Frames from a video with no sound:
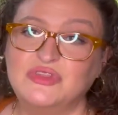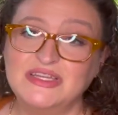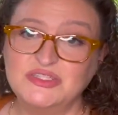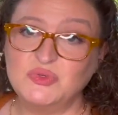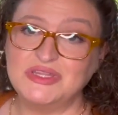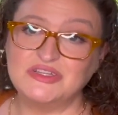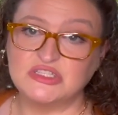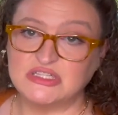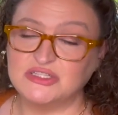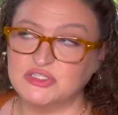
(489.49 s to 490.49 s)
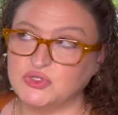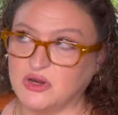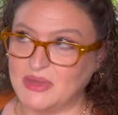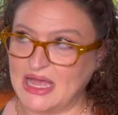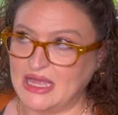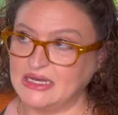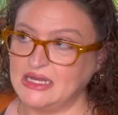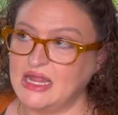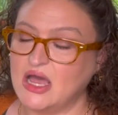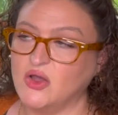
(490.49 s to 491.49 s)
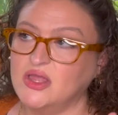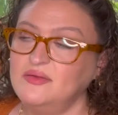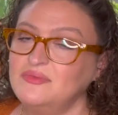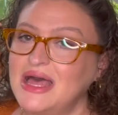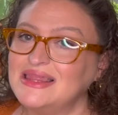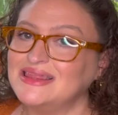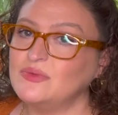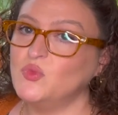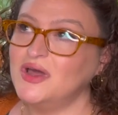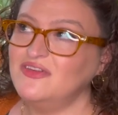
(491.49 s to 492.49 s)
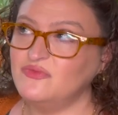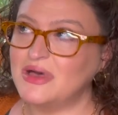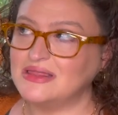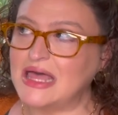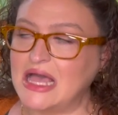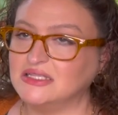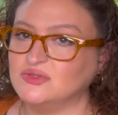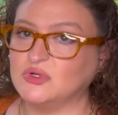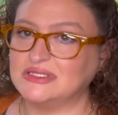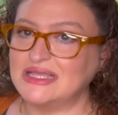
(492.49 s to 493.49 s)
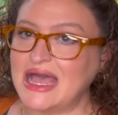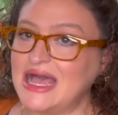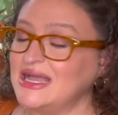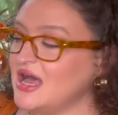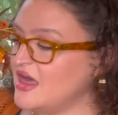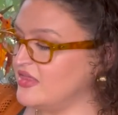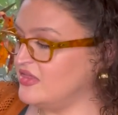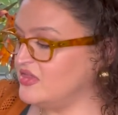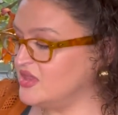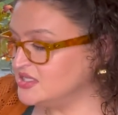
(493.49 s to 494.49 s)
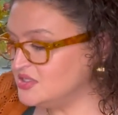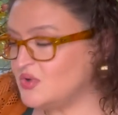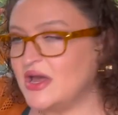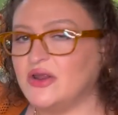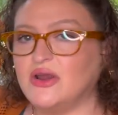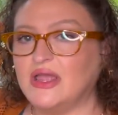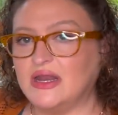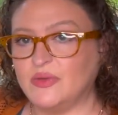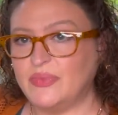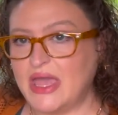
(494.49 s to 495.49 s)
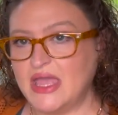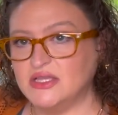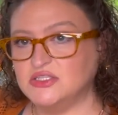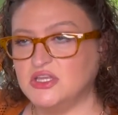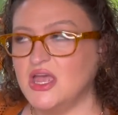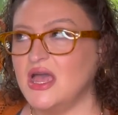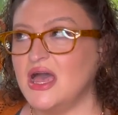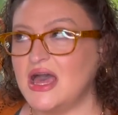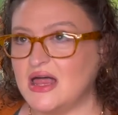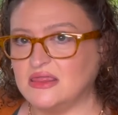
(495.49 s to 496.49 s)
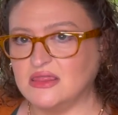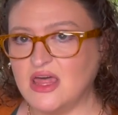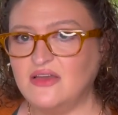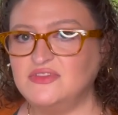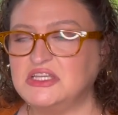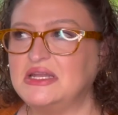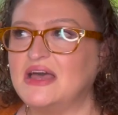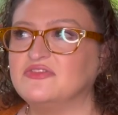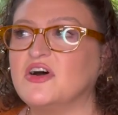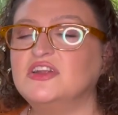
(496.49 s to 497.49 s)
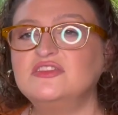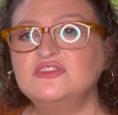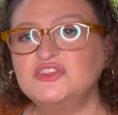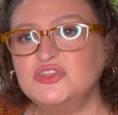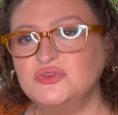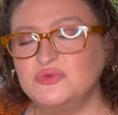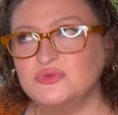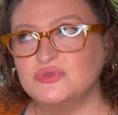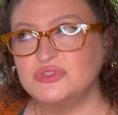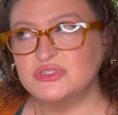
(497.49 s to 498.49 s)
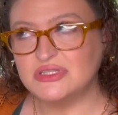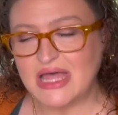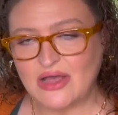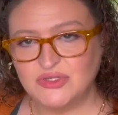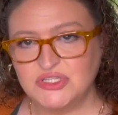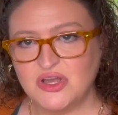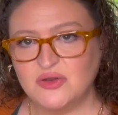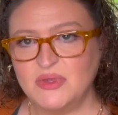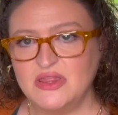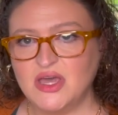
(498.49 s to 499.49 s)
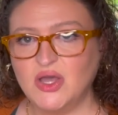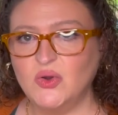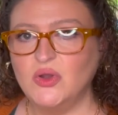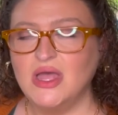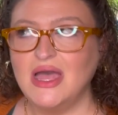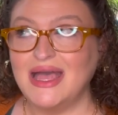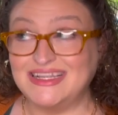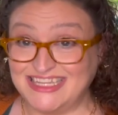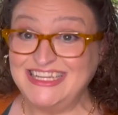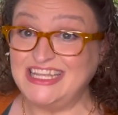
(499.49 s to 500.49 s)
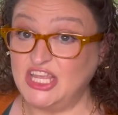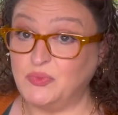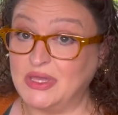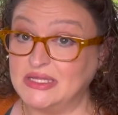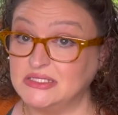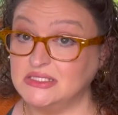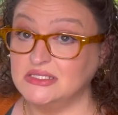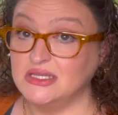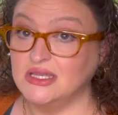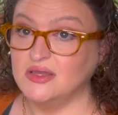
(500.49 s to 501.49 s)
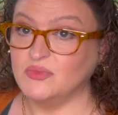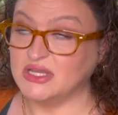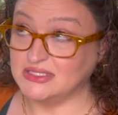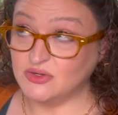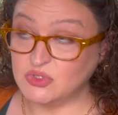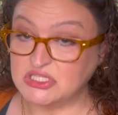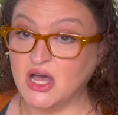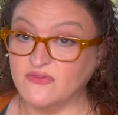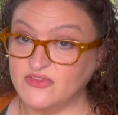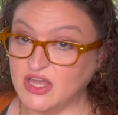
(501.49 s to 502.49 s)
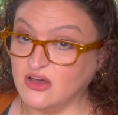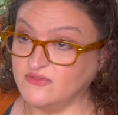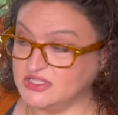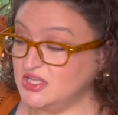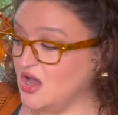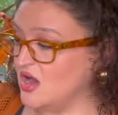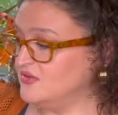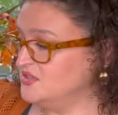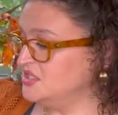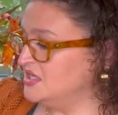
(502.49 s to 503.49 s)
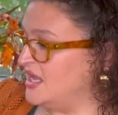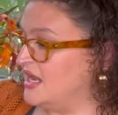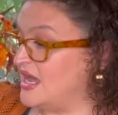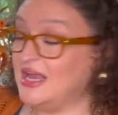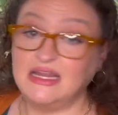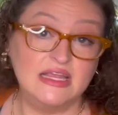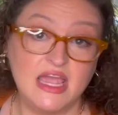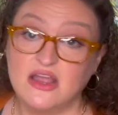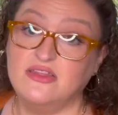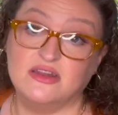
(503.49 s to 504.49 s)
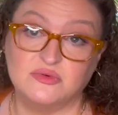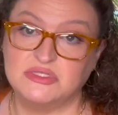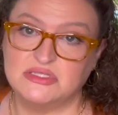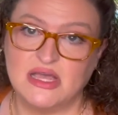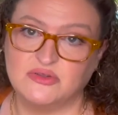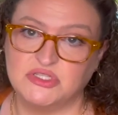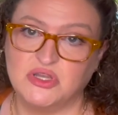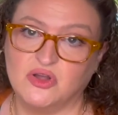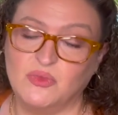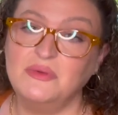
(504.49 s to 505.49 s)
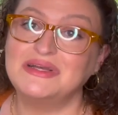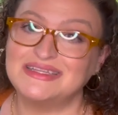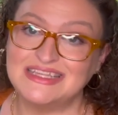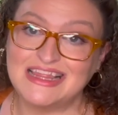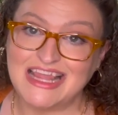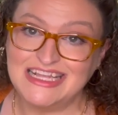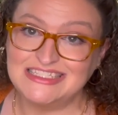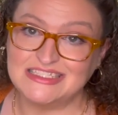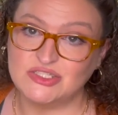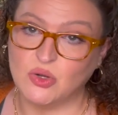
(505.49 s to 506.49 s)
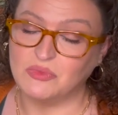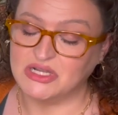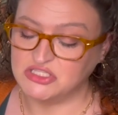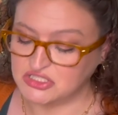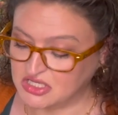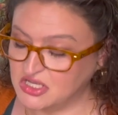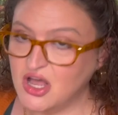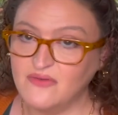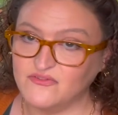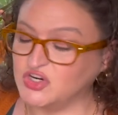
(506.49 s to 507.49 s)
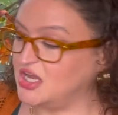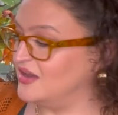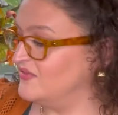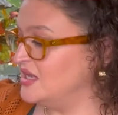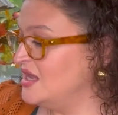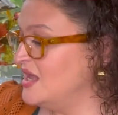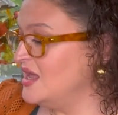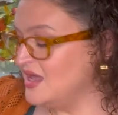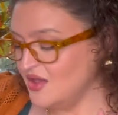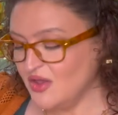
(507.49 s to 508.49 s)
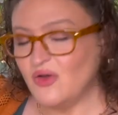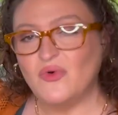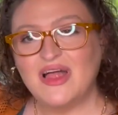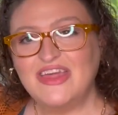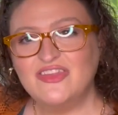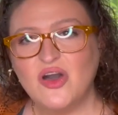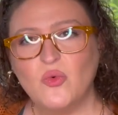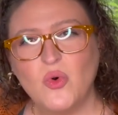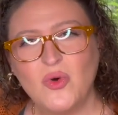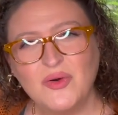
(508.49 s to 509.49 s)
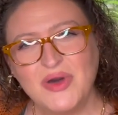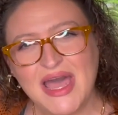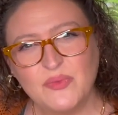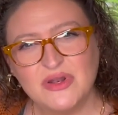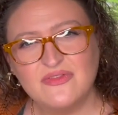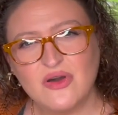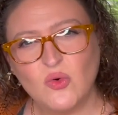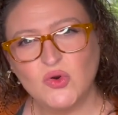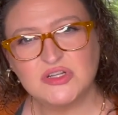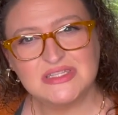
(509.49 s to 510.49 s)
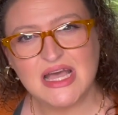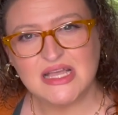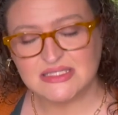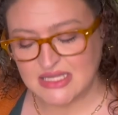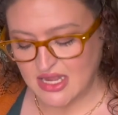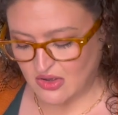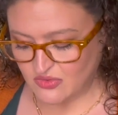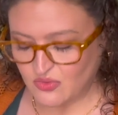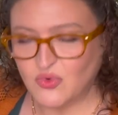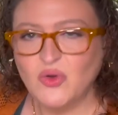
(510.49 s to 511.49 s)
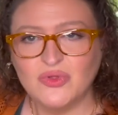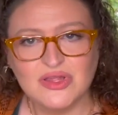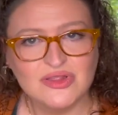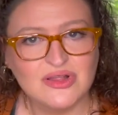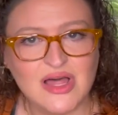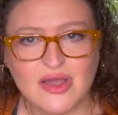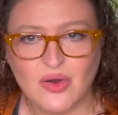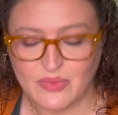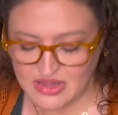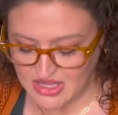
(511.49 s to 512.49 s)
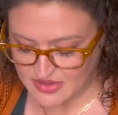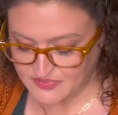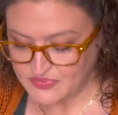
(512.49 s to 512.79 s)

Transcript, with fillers: this one, there's a little story behind. Now, in my one of my last ones, I got this sweater in a beige. I loved it. I thought it looked too slouchy on me though. I did keep it because it was comfy, comfy, soft. And I didn't care that it was slouchy on me because I liked it so much, the comfort of it. Well, I thought, well, what will happen if I order a size down? What will it look like on me then?